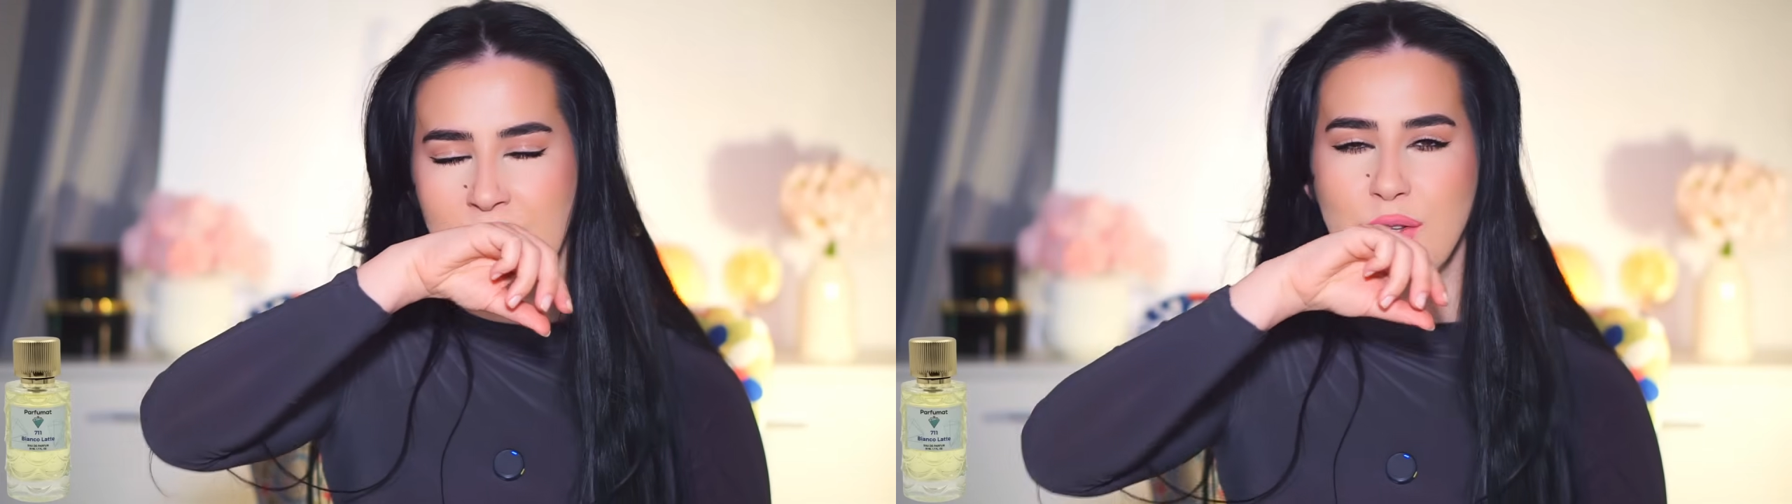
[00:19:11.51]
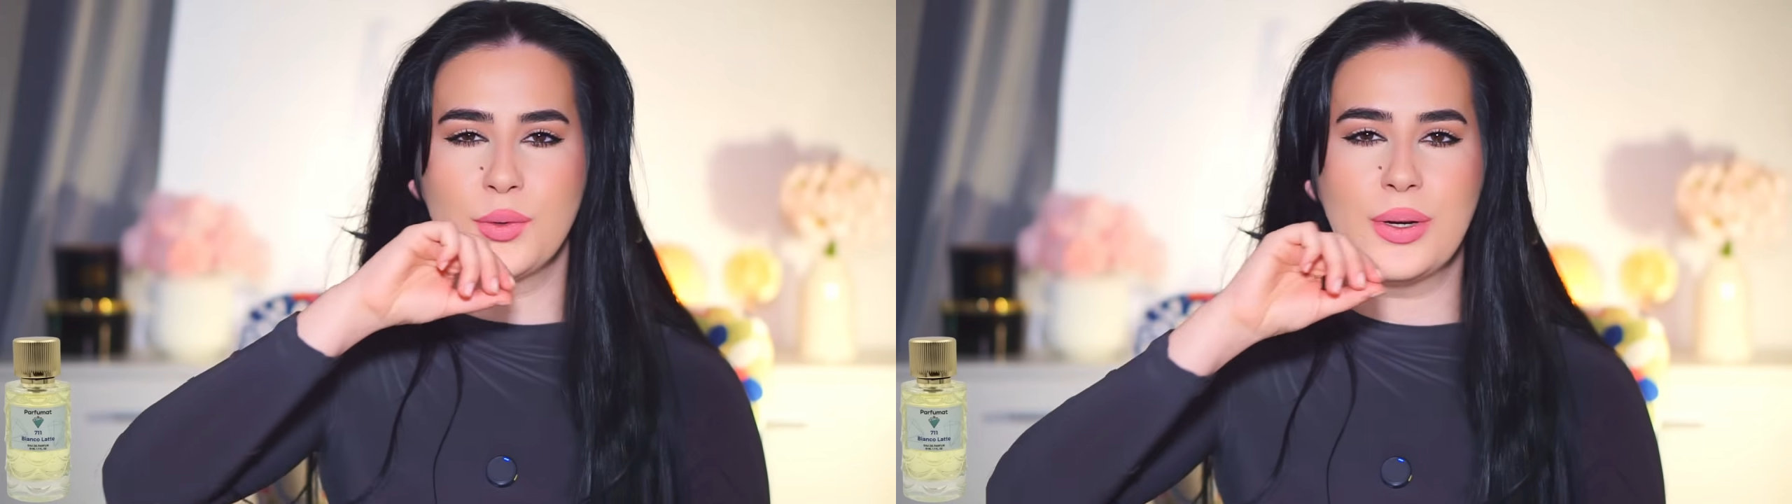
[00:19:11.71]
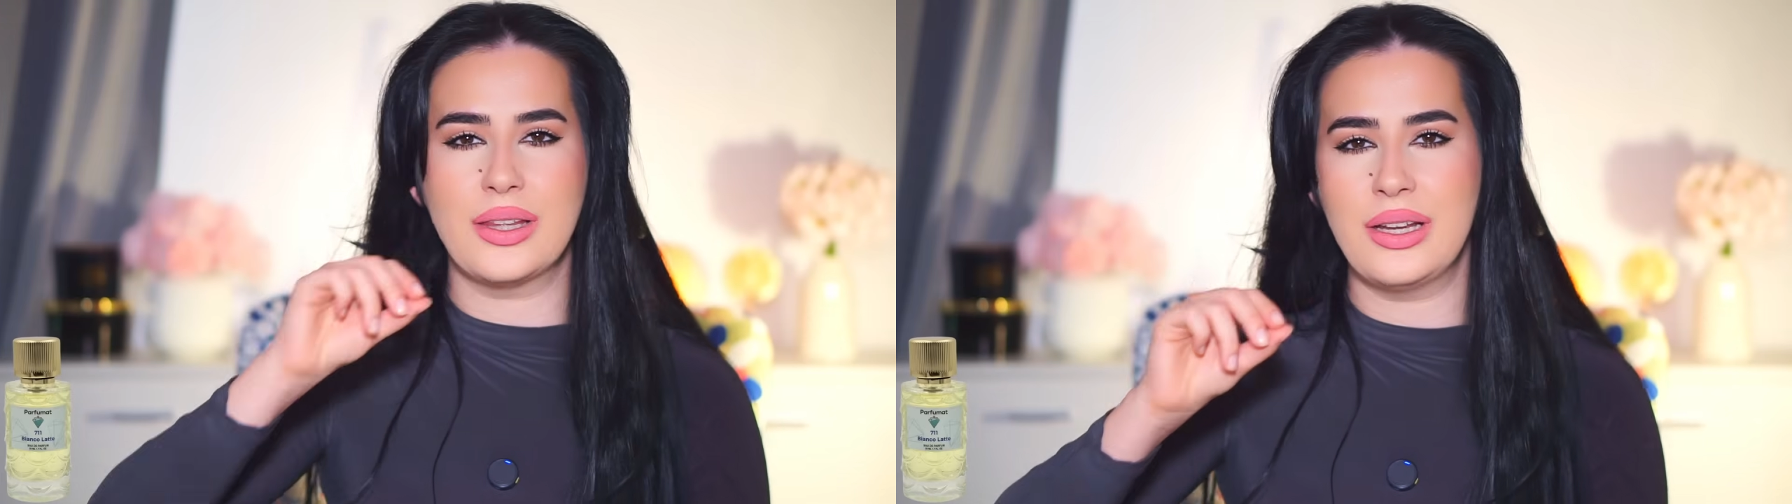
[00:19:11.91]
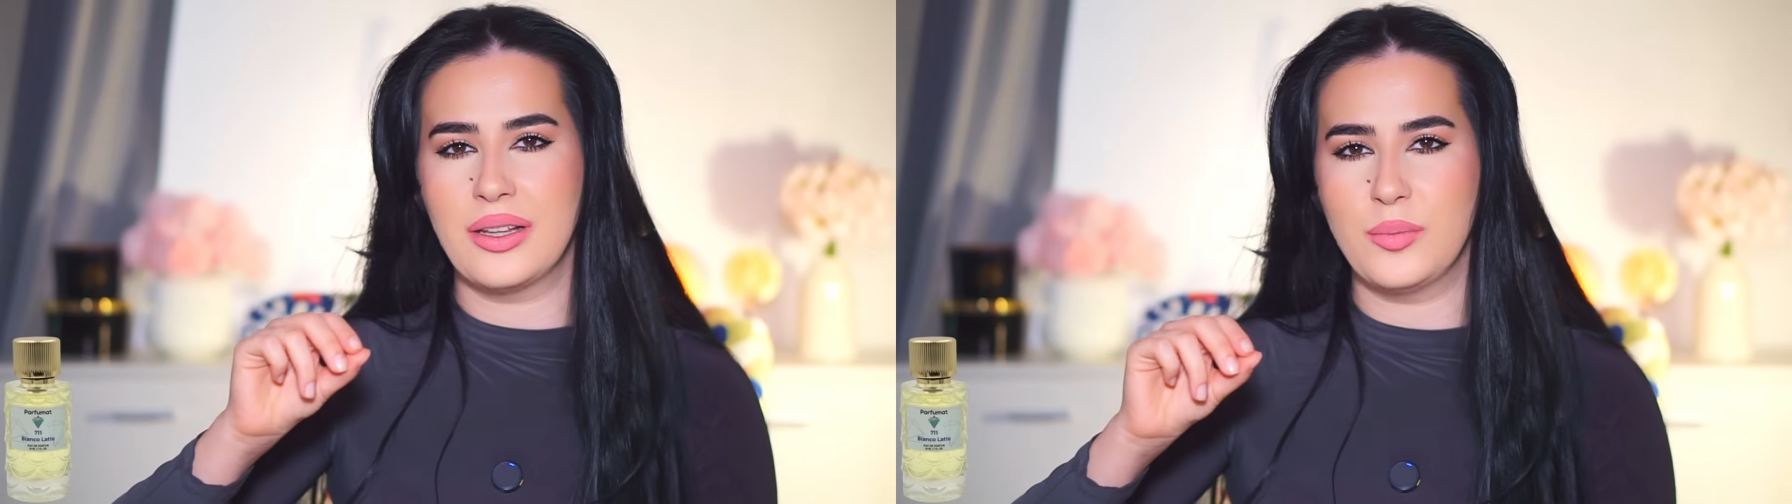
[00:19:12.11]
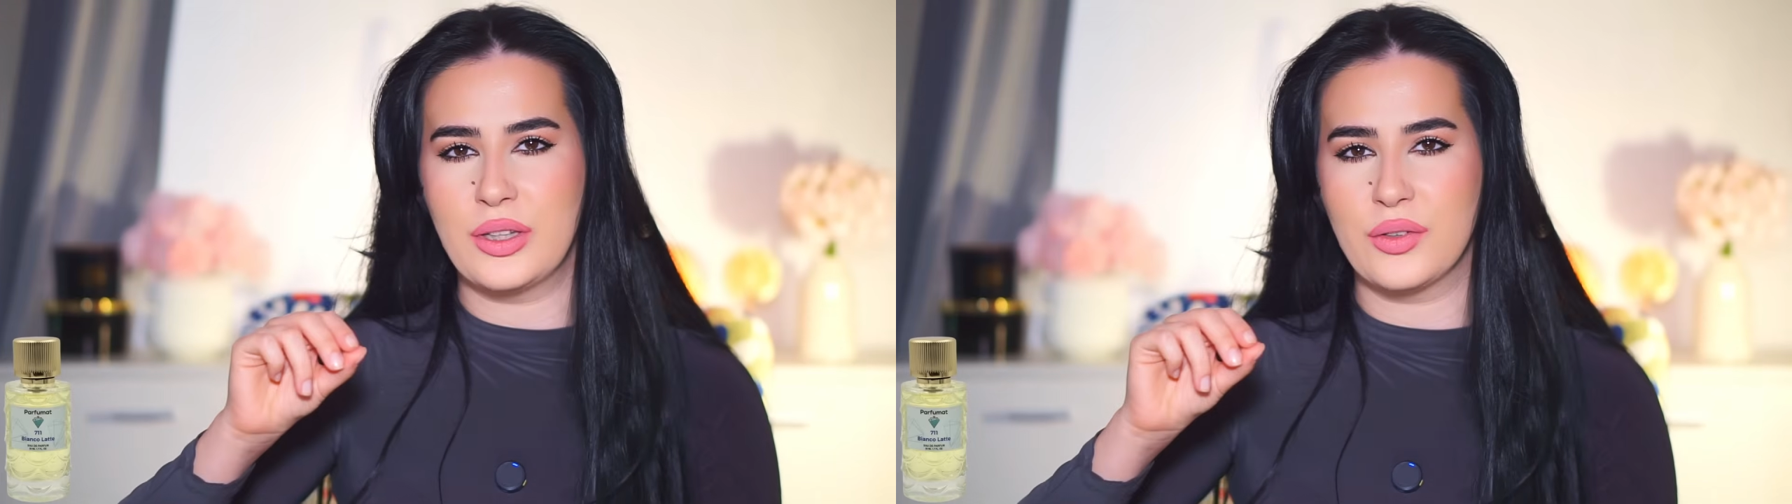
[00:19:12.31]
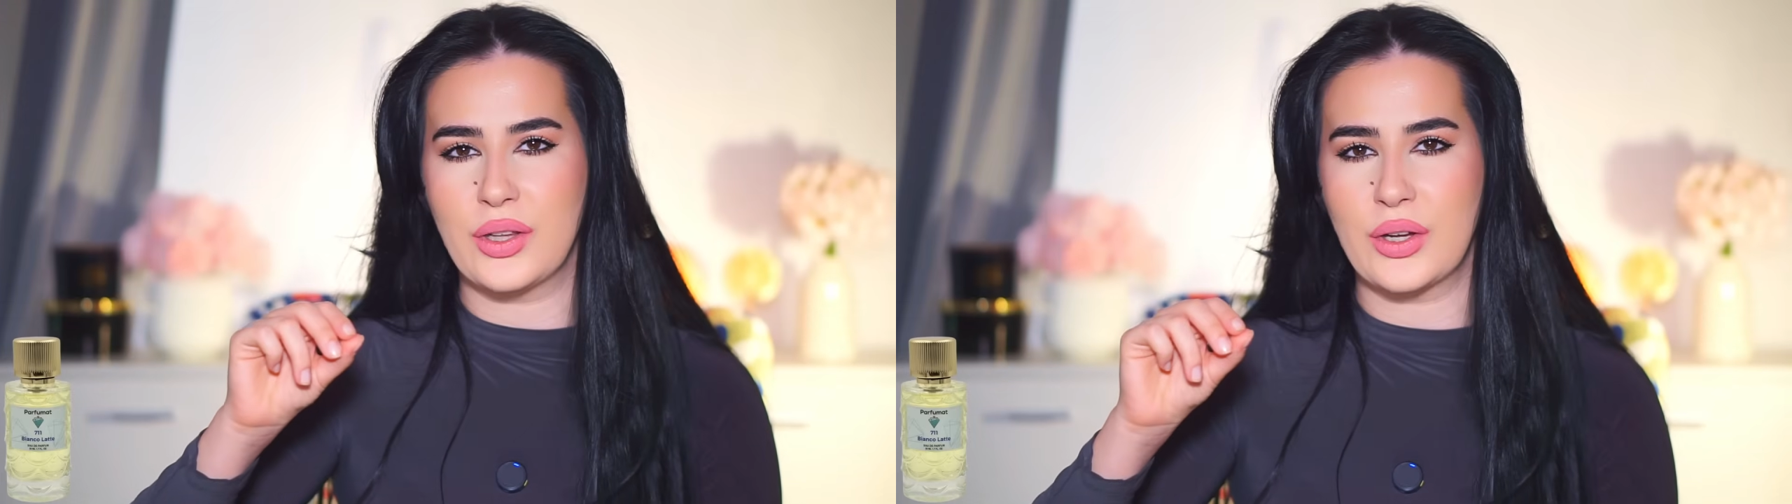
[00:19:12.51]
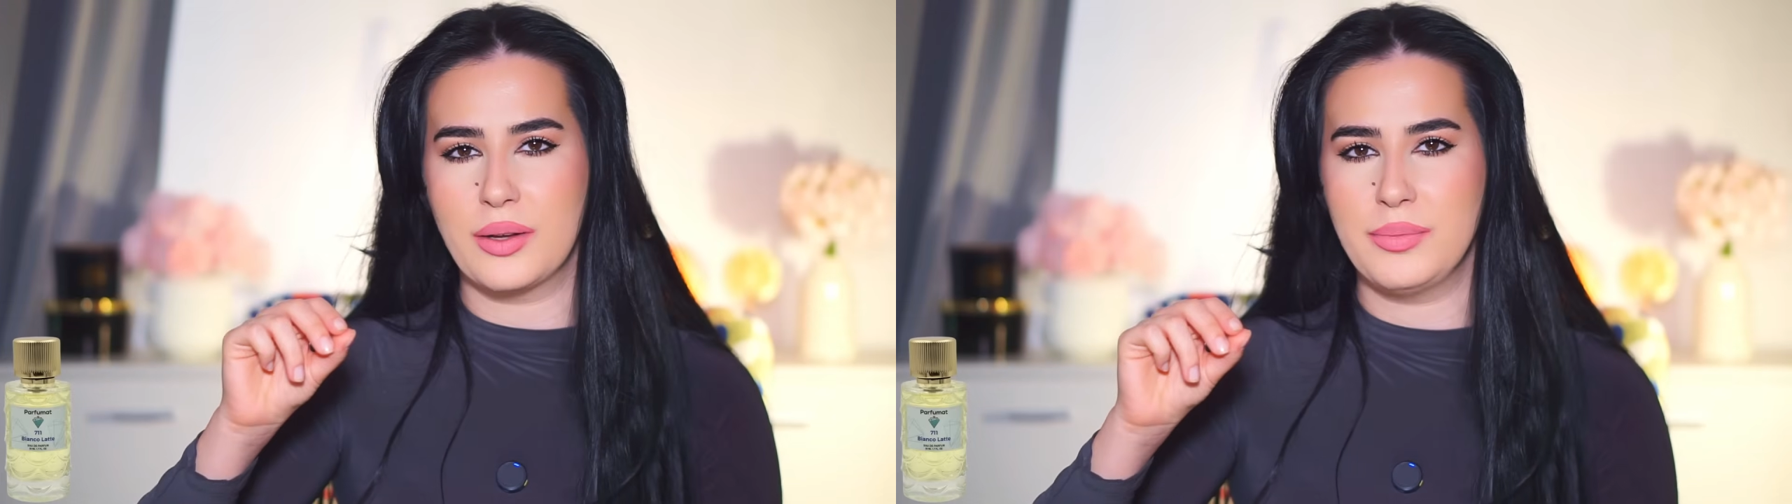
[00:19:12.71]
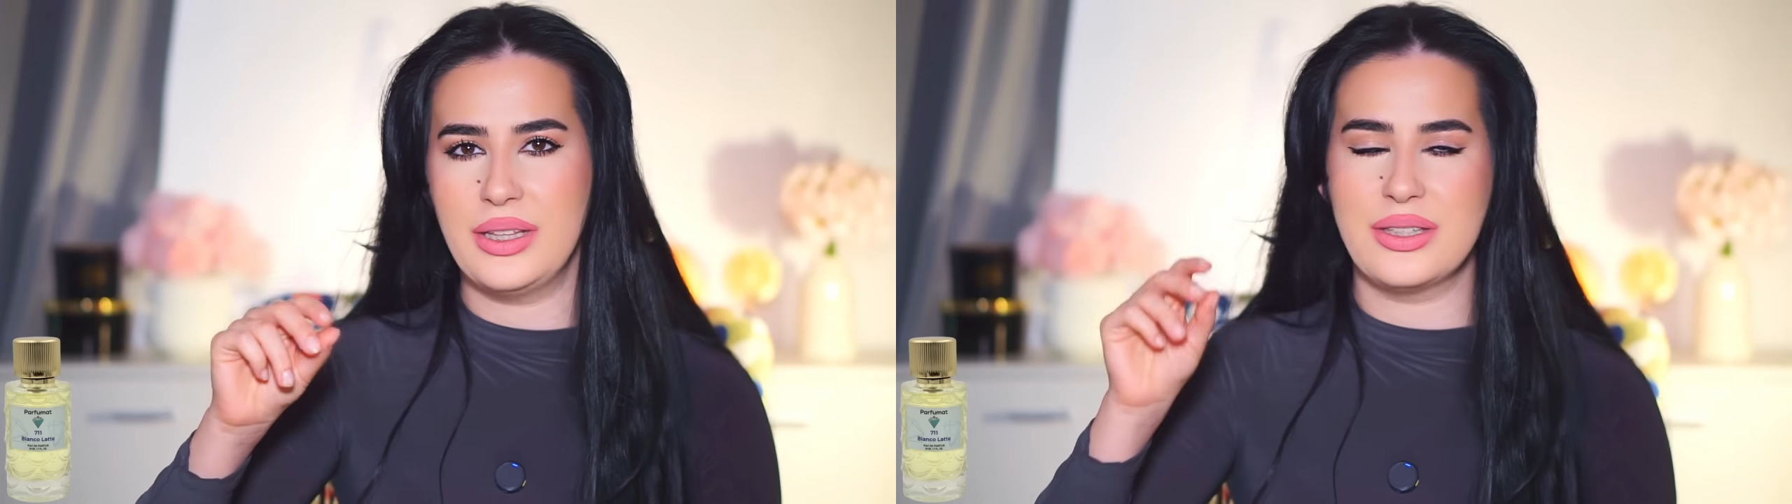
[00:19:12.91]
You grate a little bit of
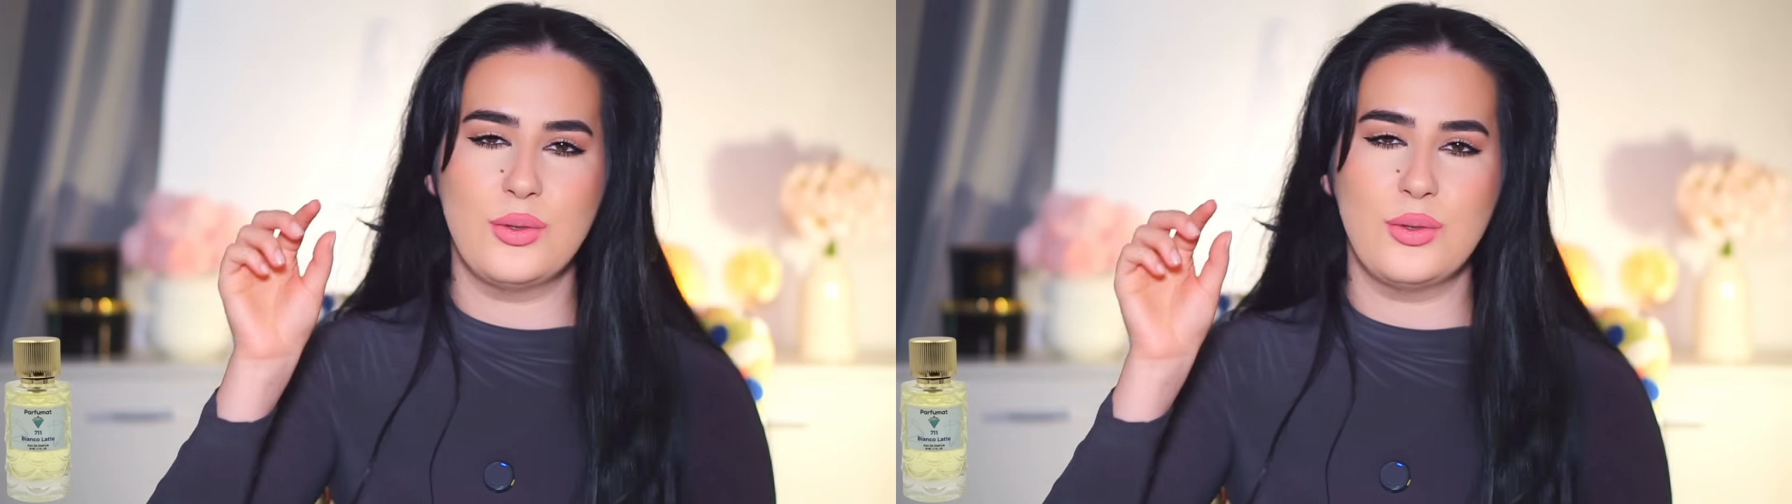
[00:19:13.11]
tonka beans,